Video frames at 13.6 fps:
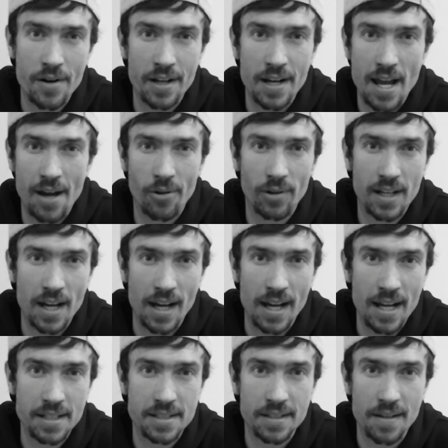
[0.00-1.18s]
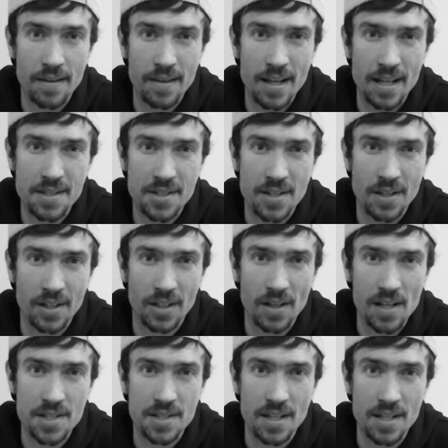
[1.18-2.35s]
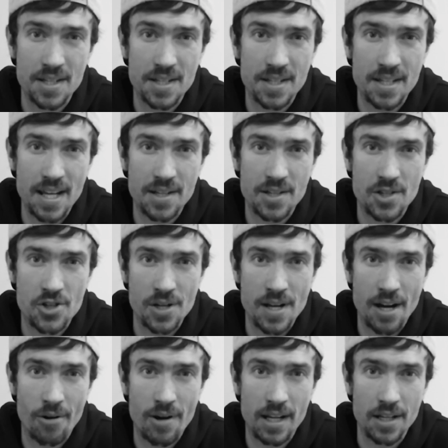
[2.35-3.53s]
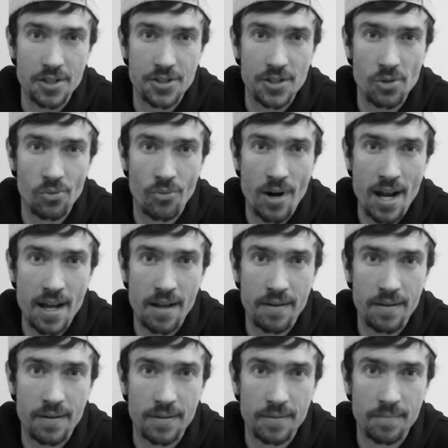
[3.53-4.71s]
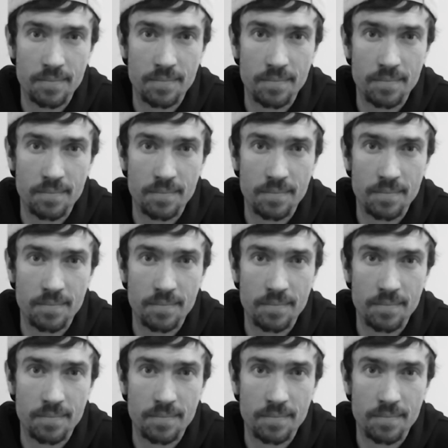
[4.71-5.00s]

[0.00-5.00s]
Bogardan Hellkite. That's going to cost us 6 generic and 2 red.